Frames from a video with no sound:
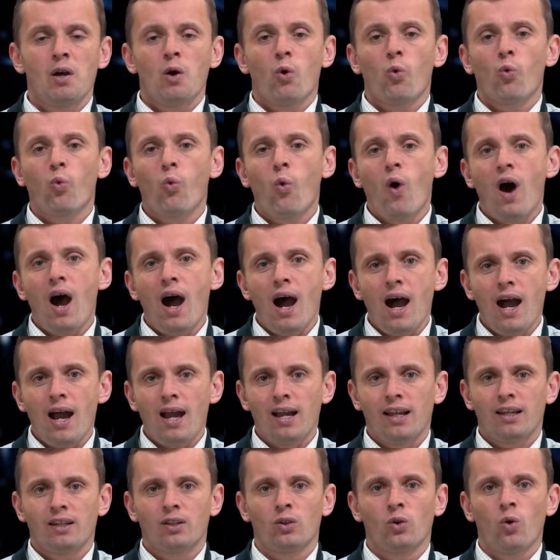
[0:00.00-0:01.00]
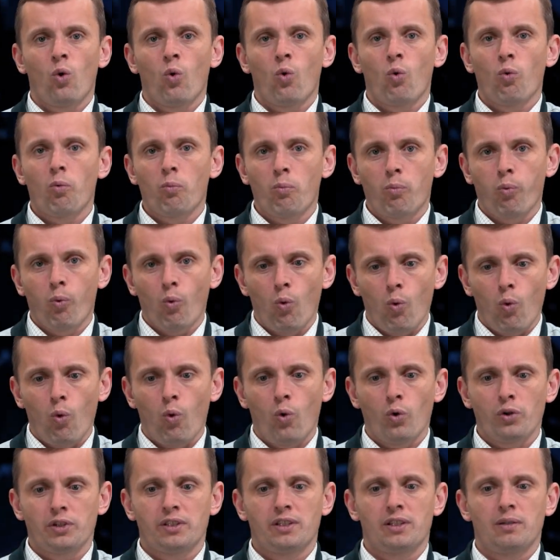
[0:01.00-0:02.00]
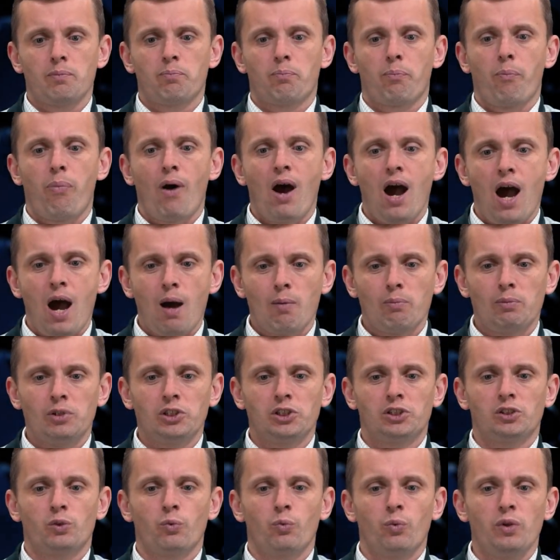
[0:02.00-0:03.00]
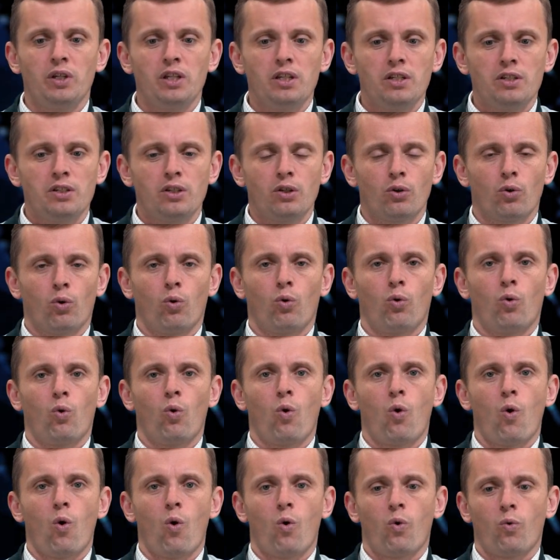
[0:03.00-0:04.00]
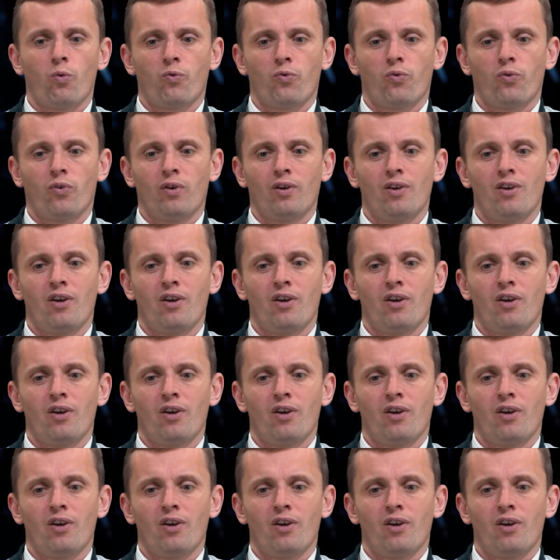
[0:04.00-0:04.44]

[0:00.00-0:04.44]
why nobody published video of